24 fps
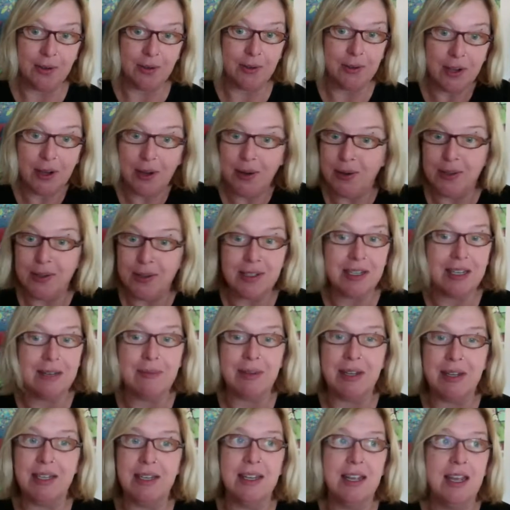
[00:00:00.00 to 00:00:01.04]
Who knows? I
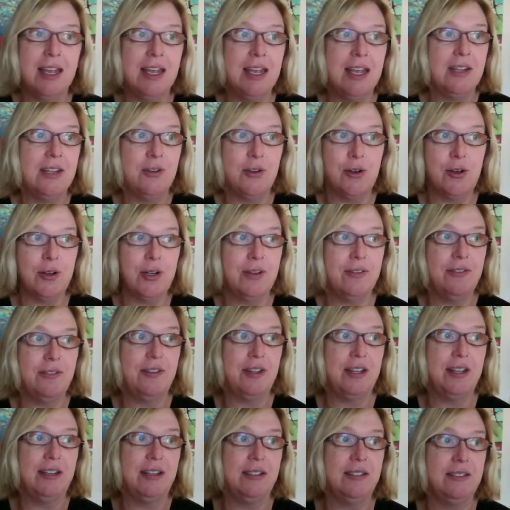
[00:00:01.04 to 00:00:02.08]
mean, you're going to
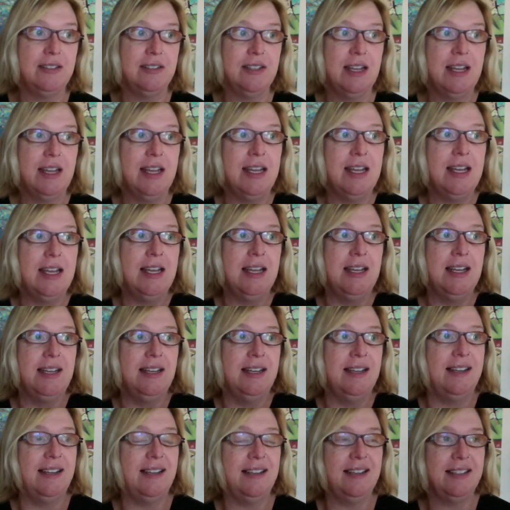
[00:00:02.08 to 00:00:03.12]
feel,
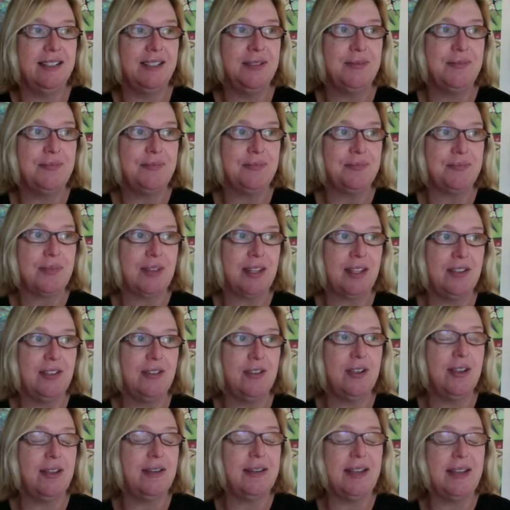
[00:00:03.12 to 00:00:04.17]

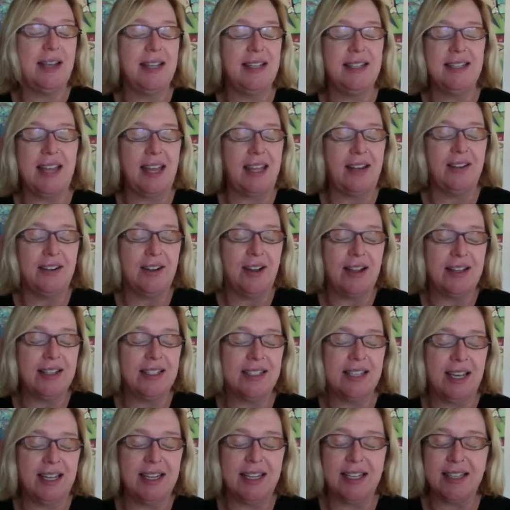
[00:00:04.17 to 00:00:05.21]
I don't know. I
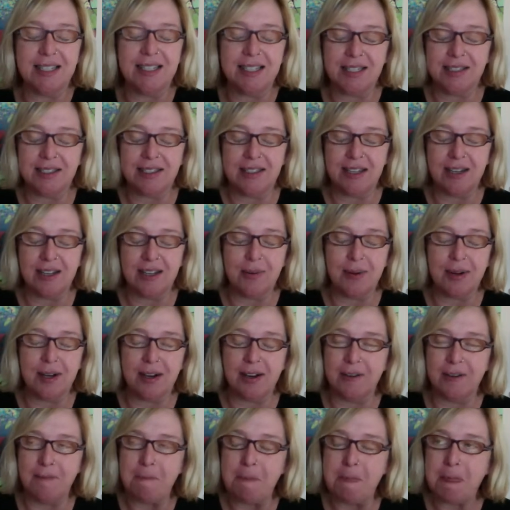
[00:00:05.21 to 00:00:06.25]
just kind of get this thing
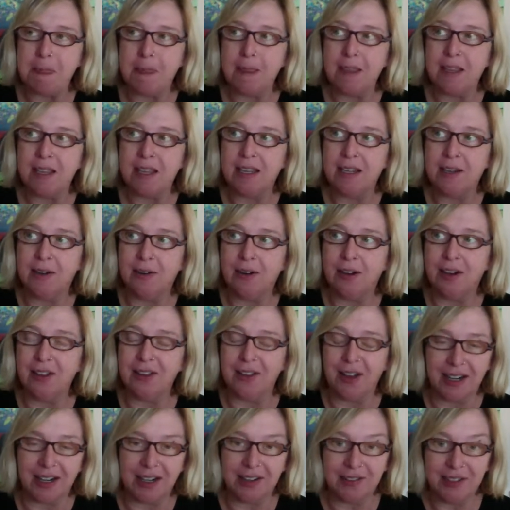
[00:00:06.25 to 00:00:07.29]
where a
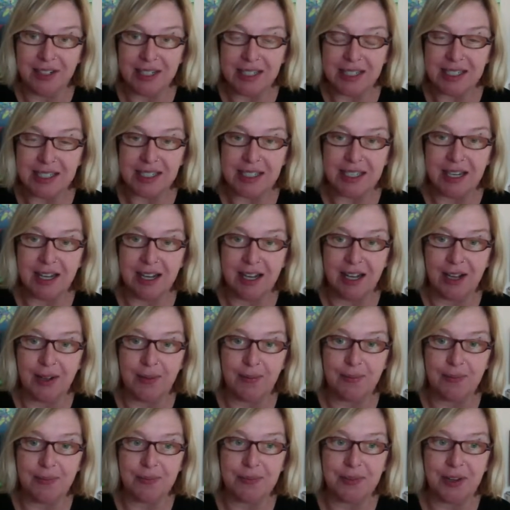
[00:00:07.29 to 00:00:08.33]
lot of us
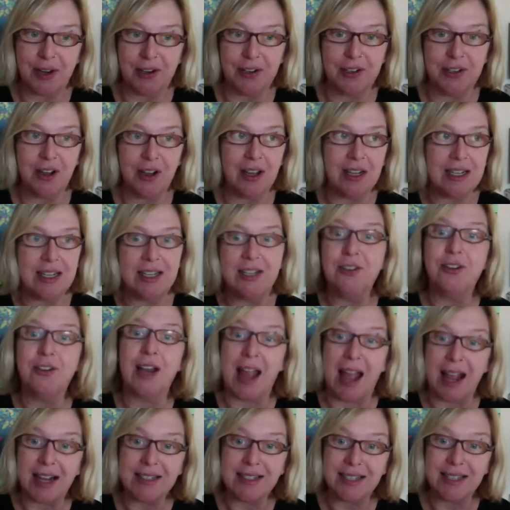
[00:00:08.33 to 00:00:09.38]
are not
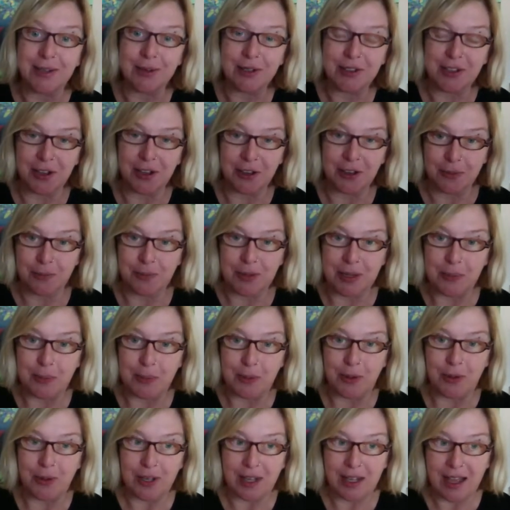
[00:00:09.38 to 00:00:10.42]
interacting with other
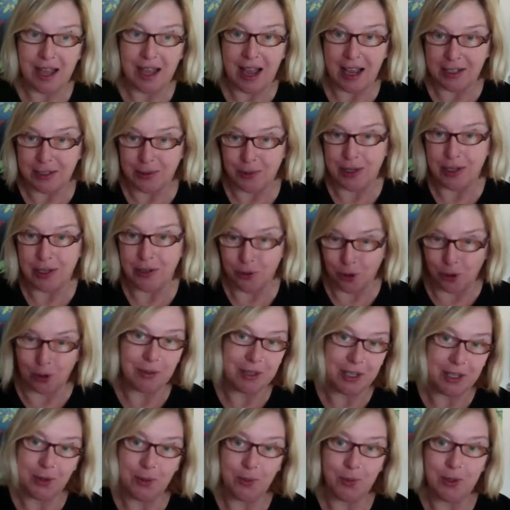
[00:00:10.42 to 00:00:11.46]
people as we
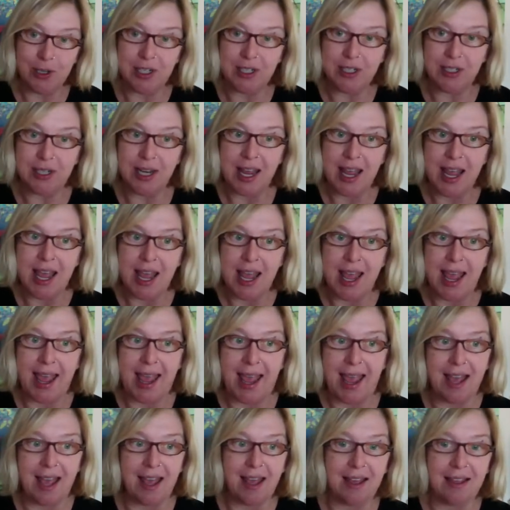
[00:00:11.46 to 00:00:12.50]
normally would.
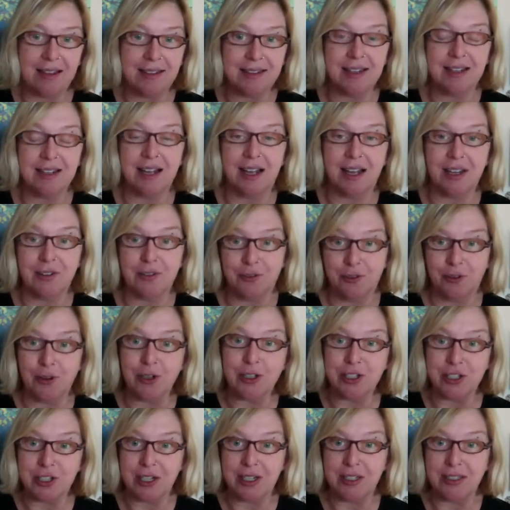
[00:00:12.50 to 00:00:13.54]
And
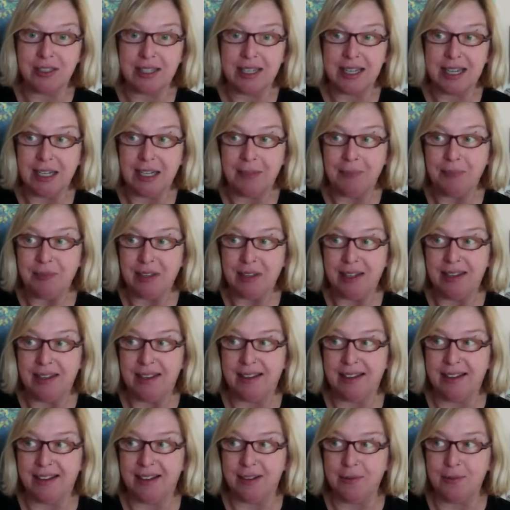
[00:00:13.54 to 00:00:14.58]
unfortunately,
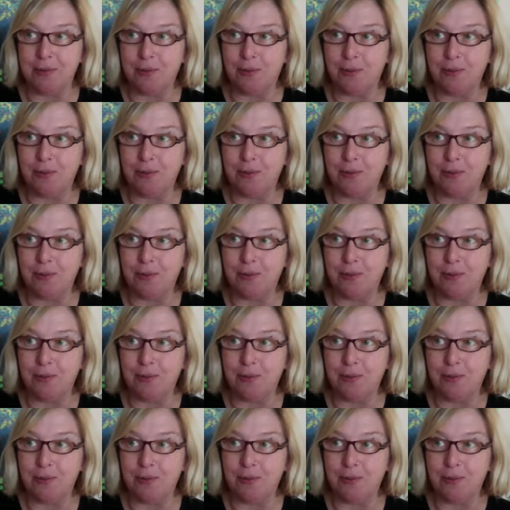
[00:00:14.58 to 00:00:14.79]
I